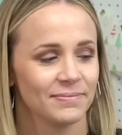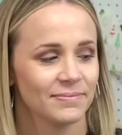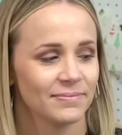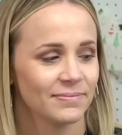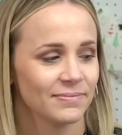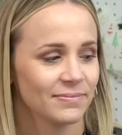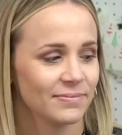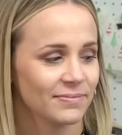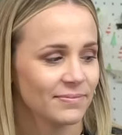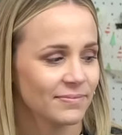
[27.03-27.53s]

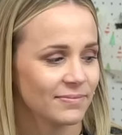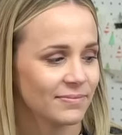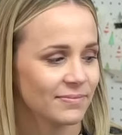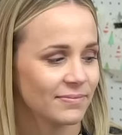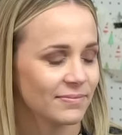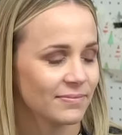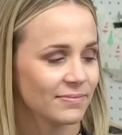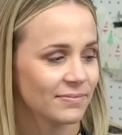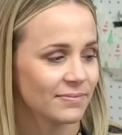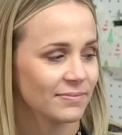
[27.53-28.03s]

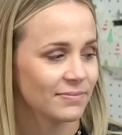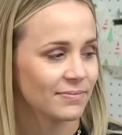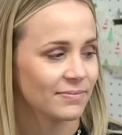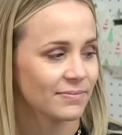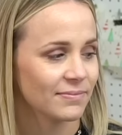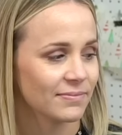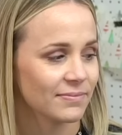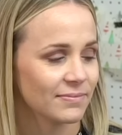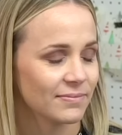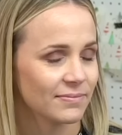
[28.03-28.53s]

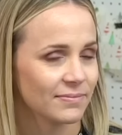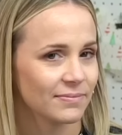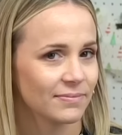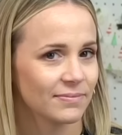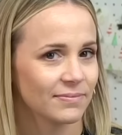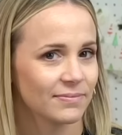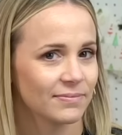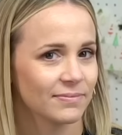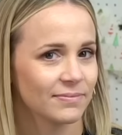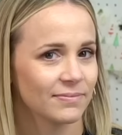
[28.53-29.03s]

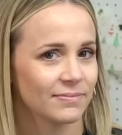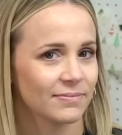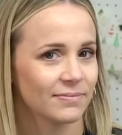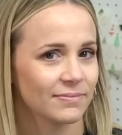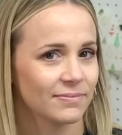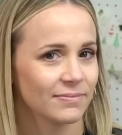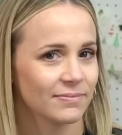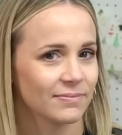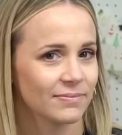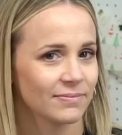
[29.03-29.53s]

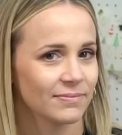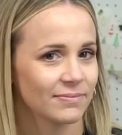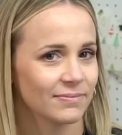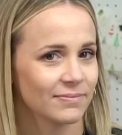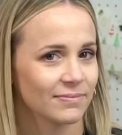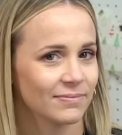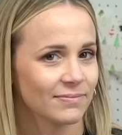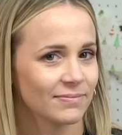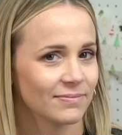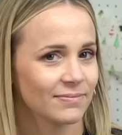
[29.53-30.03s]

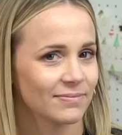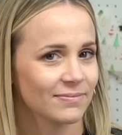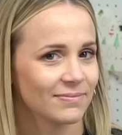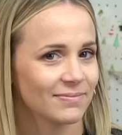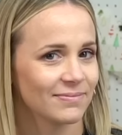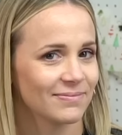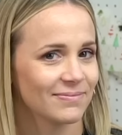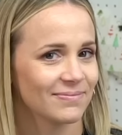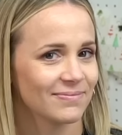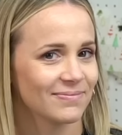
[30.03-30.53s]

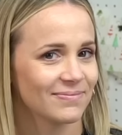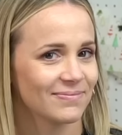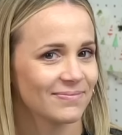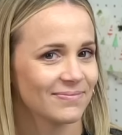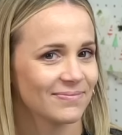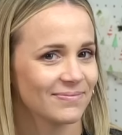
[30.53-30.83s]
This person isn't speaking.